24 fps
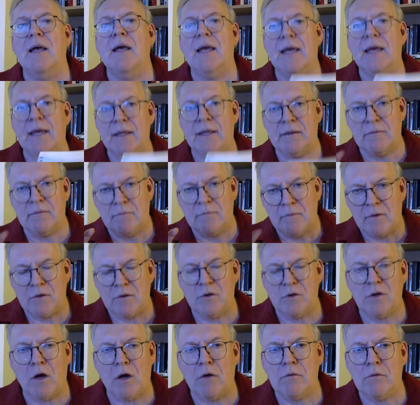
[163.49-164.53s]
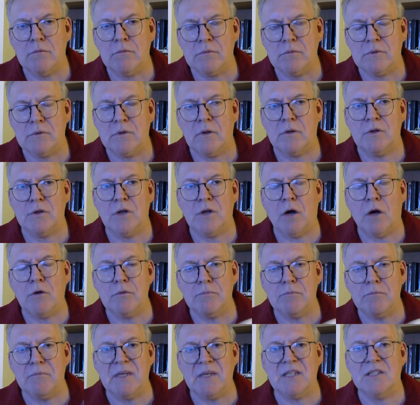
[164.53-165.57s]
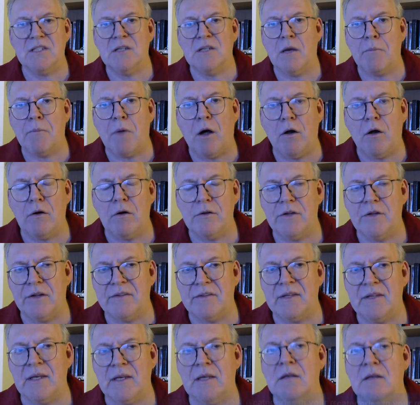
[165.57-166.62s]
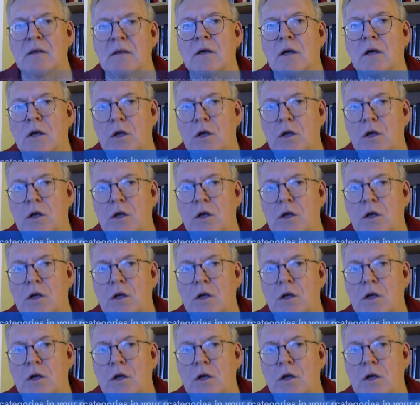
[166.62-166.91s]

and don't mix up all the thing.